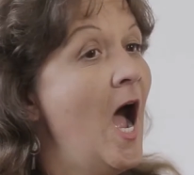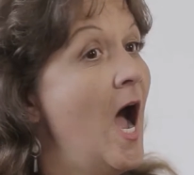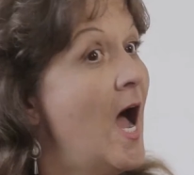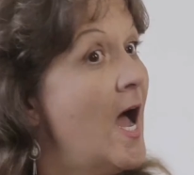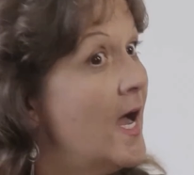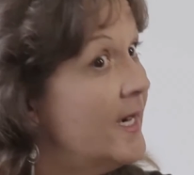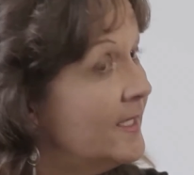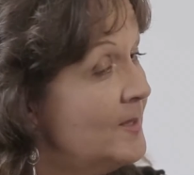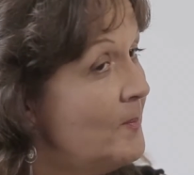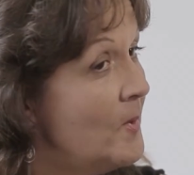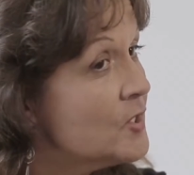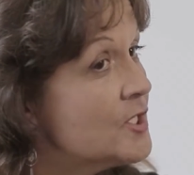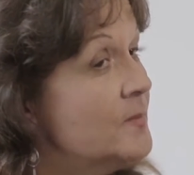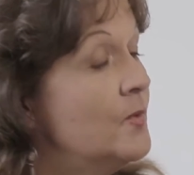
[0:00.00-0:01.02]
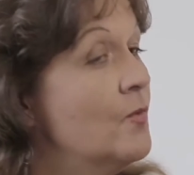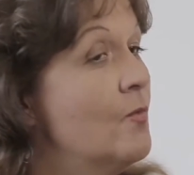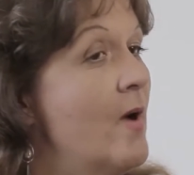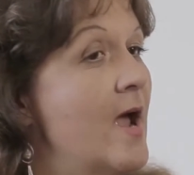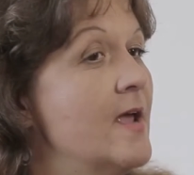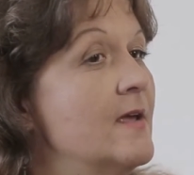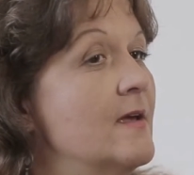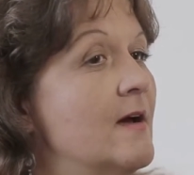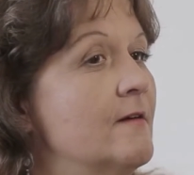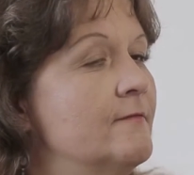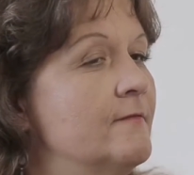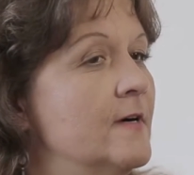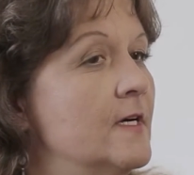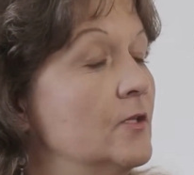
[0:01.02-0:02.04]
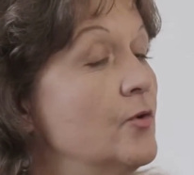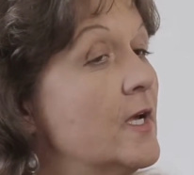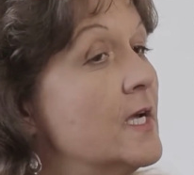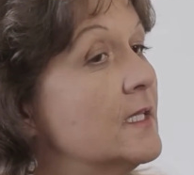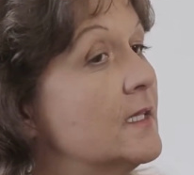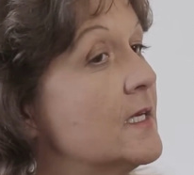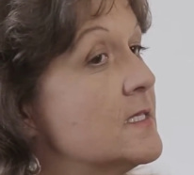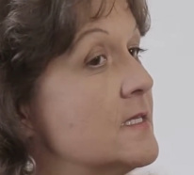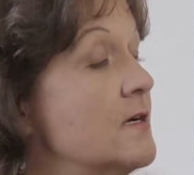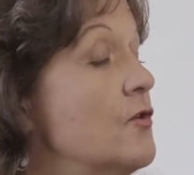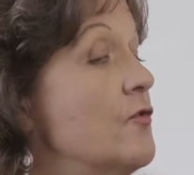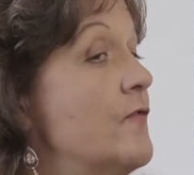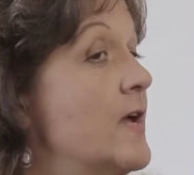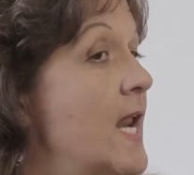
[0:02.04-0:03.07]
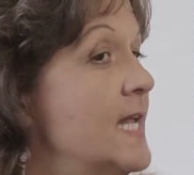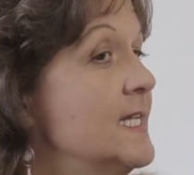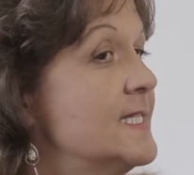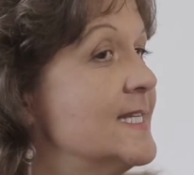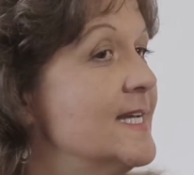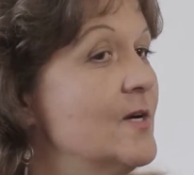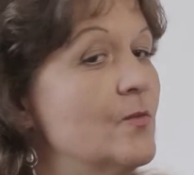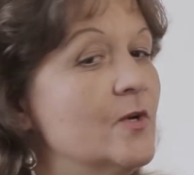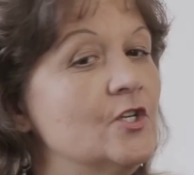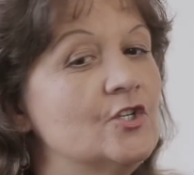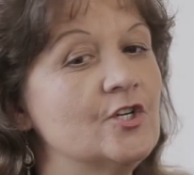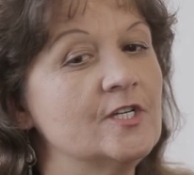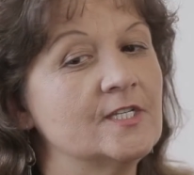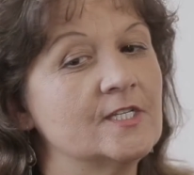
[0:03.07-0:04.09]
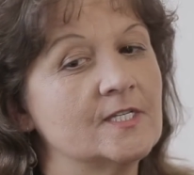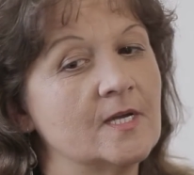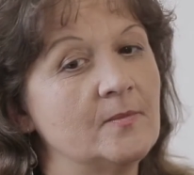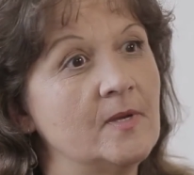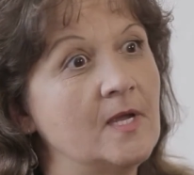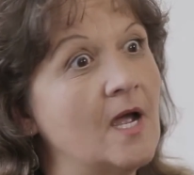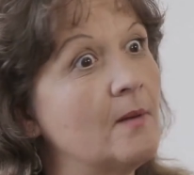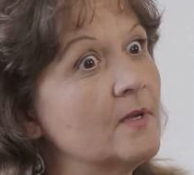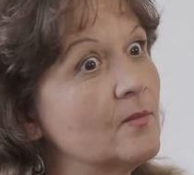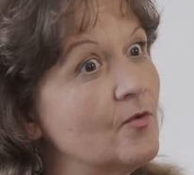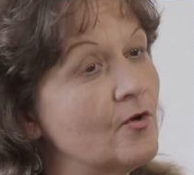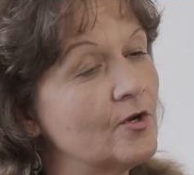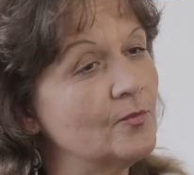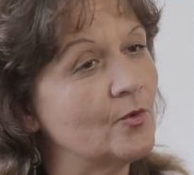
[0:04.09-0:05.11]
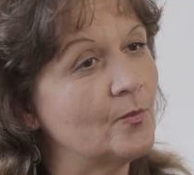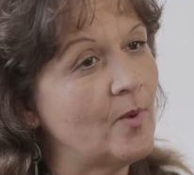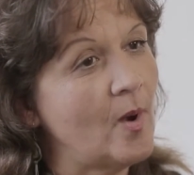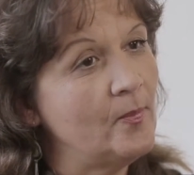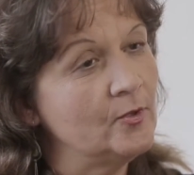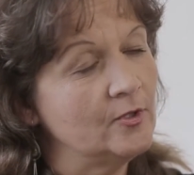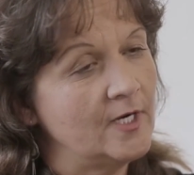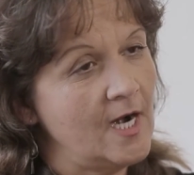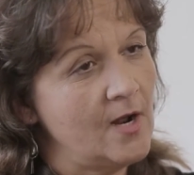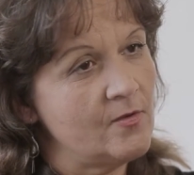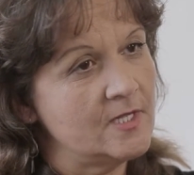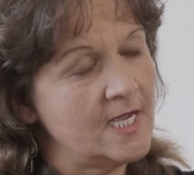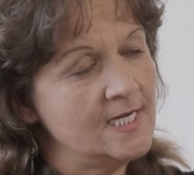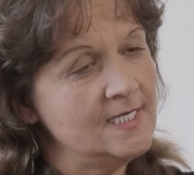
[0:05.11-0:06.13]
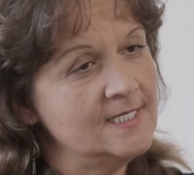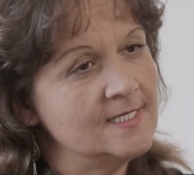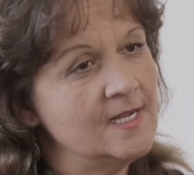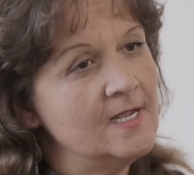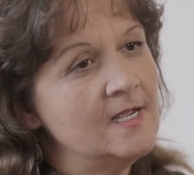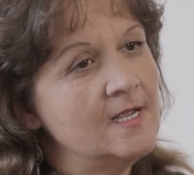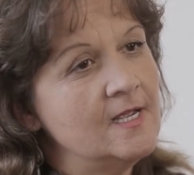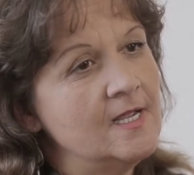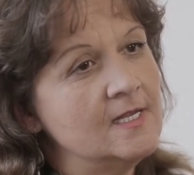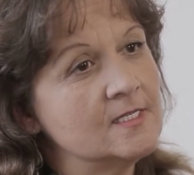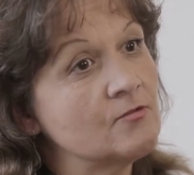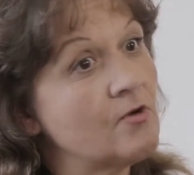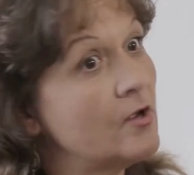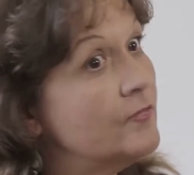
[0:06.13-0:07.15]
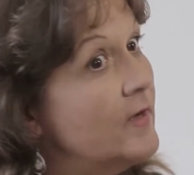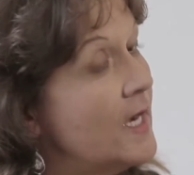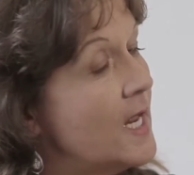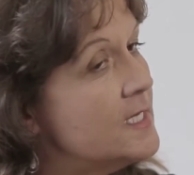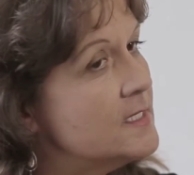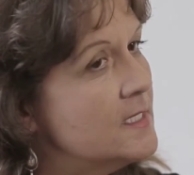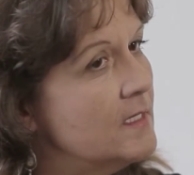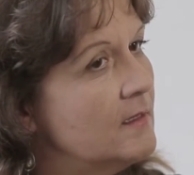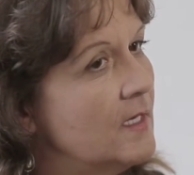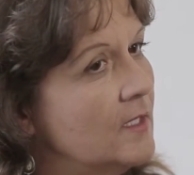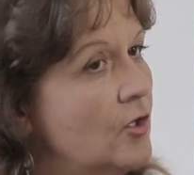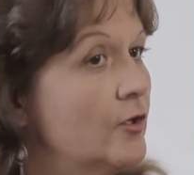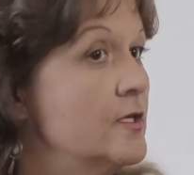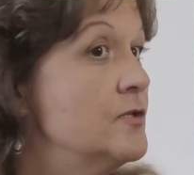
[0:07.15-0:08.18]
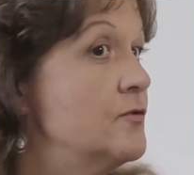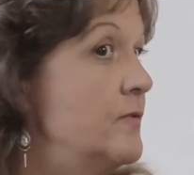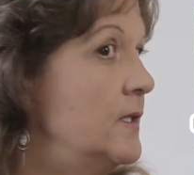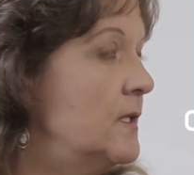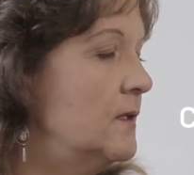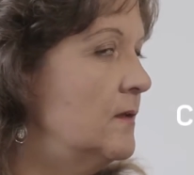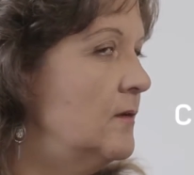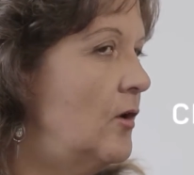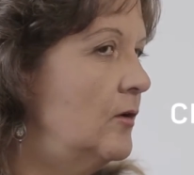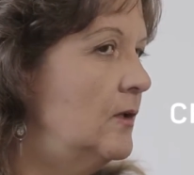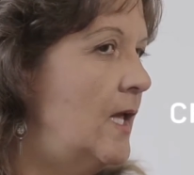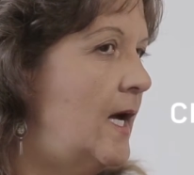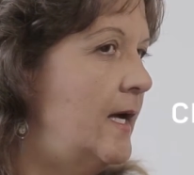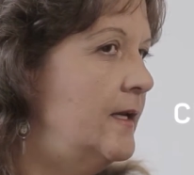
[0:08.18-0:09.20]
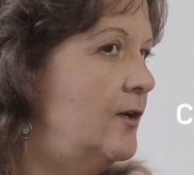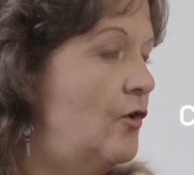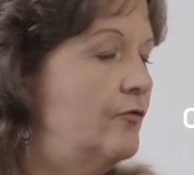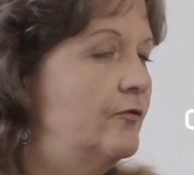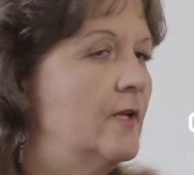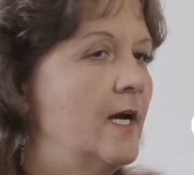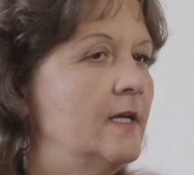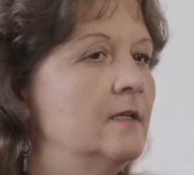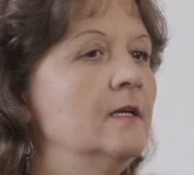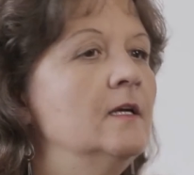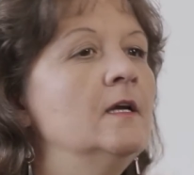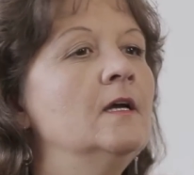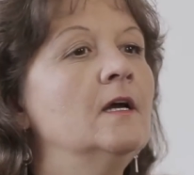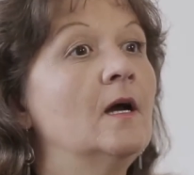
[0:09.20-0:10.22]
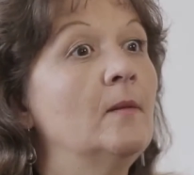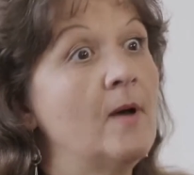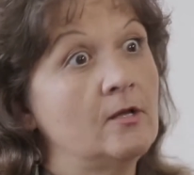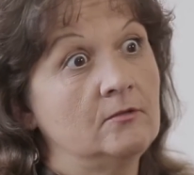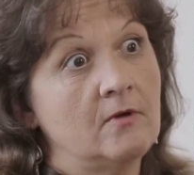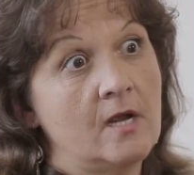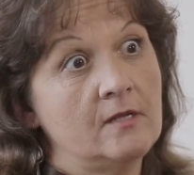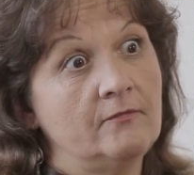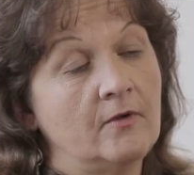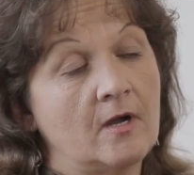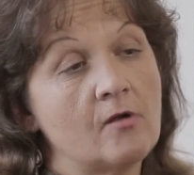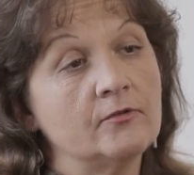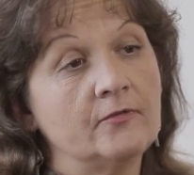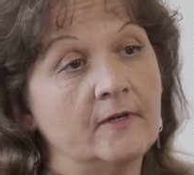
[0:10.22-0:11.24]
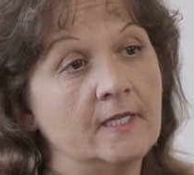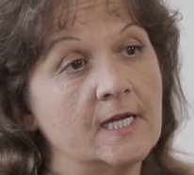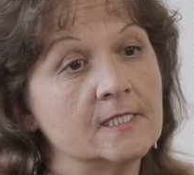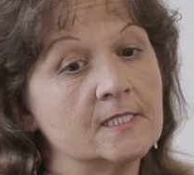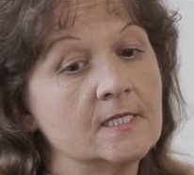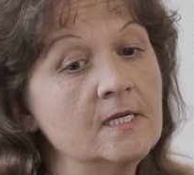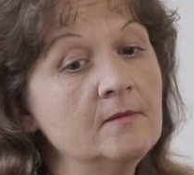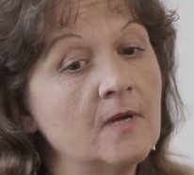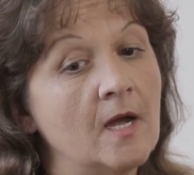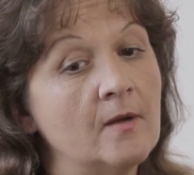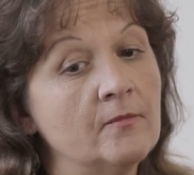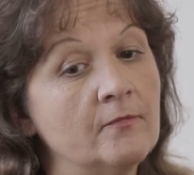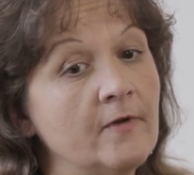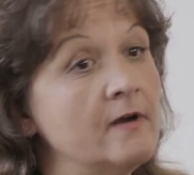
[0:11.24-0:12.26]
Another possible way of looking at external financing, which is becoming more and more popular nowadays, is crowdfinancing. A lot is written online and offline about crowdfinancing.